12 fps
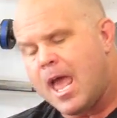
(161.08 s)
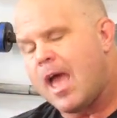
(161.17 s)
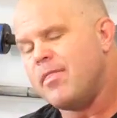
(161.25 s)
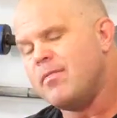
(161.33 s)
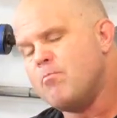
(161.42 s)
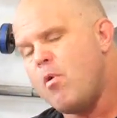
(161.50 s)

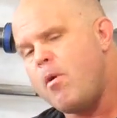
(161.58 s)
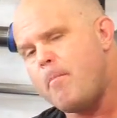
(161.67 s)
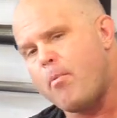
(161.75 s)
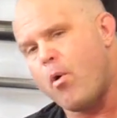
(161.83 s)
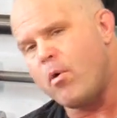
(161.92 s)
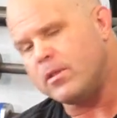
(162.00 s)
And more
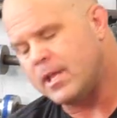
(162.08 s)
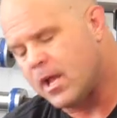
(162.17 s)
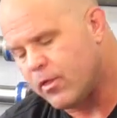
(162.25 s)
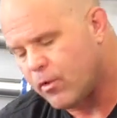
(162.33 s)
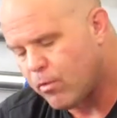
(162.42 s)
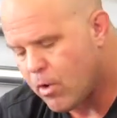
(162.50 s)
importantly
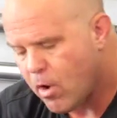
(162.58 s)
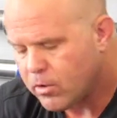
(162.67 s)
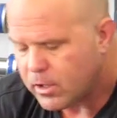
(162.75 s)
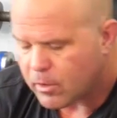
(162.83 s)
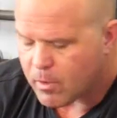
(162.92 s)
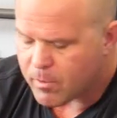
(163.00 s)
on the
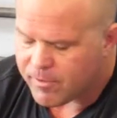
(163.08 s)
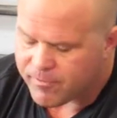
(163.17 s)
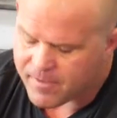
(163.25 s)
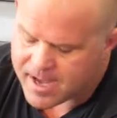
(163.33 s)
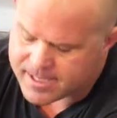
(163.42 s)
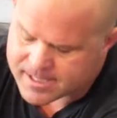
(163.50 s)
roller, what we
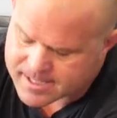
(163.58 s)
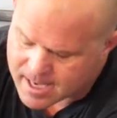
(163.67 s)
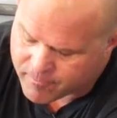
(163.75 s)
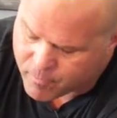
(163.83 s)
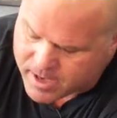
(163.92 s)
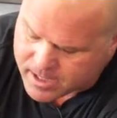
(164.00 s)
find is
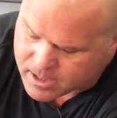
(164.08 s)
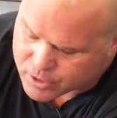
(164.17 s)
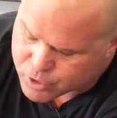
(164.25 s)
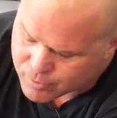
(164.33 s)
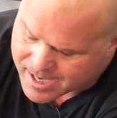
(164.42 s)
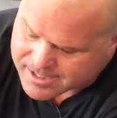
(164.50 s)
that if we can
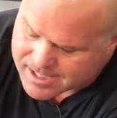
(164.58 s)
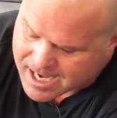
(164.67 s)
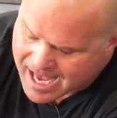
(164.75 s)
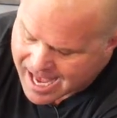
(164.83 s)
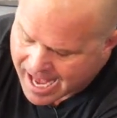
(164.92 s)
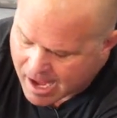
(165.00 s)
address
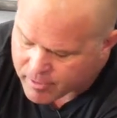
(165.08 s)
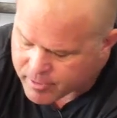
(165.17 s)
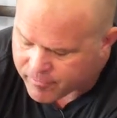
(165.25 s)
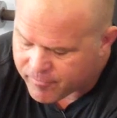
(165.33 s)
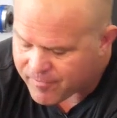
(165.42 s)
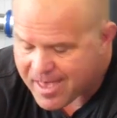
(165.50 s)
how
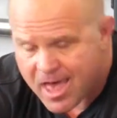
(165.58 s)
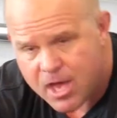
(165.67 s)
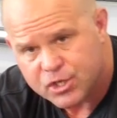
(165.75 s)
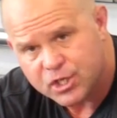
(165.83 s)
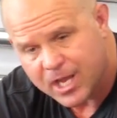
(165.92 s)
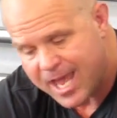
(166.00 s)
the
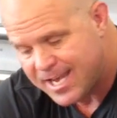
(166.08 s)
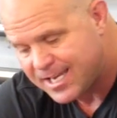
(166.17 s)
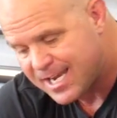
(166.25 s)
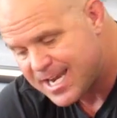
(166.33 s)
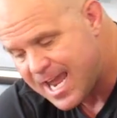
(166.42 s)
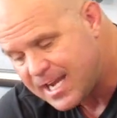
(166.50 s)
fascia and
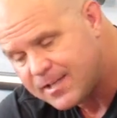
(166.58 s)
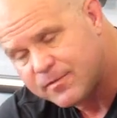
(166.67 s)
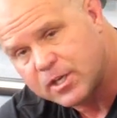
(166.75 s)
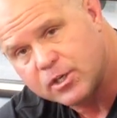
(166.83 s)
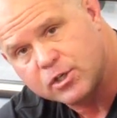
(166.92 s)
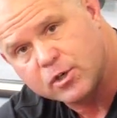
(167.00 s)
connective
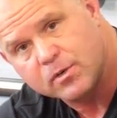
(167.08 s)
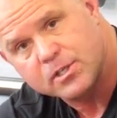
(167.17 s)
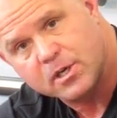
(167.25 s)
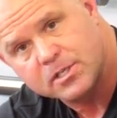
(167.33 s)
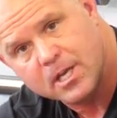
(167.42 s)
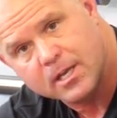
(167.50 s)
tissue is
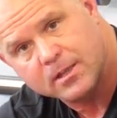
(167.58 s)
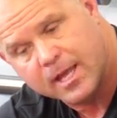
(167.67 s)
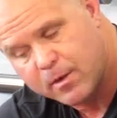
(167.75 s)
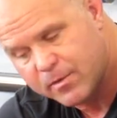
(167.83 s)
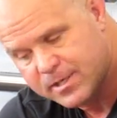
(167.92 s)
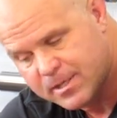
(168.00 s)

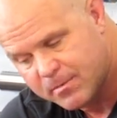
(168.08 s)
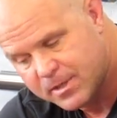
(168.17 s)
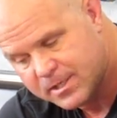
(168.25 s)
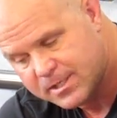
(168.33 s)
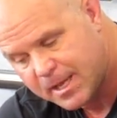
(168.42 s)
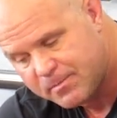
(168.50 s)
articulating with some of
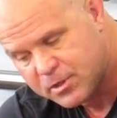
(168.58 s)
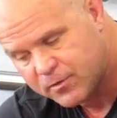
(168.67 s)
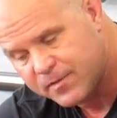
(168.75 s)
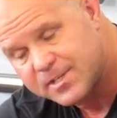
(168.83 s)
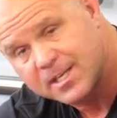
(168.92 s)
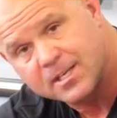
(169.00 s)
the
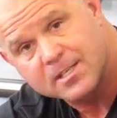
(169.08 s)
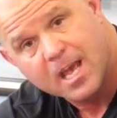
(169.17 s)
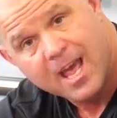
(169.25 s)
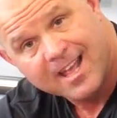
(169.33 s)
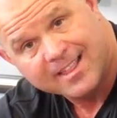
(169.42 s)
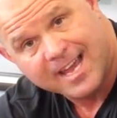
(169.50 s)
subsurfaces,
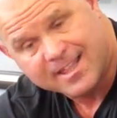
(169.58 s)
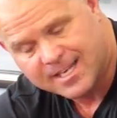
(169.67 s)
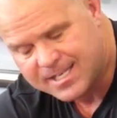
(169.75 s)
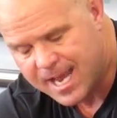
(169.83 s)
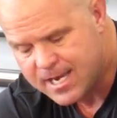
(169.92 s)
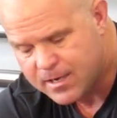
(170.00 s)
like the
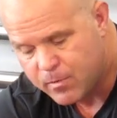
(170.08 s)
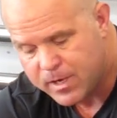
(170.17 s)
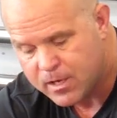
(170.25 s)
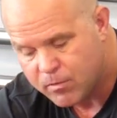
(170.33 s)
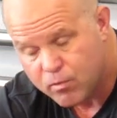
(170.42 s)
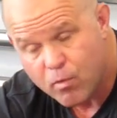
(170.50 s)
tendon, we
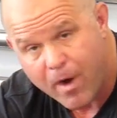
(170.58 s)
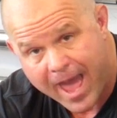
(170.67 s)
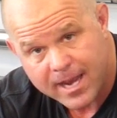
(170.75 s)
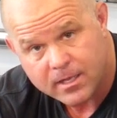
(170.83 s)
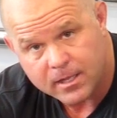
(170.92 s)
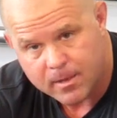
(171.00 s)
can
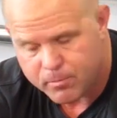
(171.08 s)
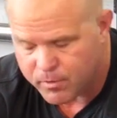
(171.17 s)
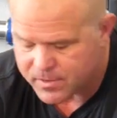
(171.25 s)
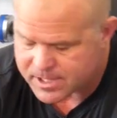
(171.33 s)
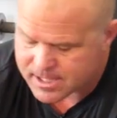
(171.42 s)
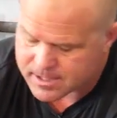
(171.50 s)
radically
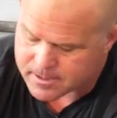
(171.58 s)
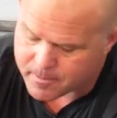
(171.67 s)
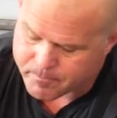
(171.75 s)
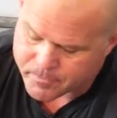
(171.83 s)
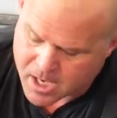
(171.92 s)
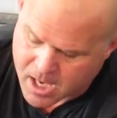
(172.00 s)
improve the system.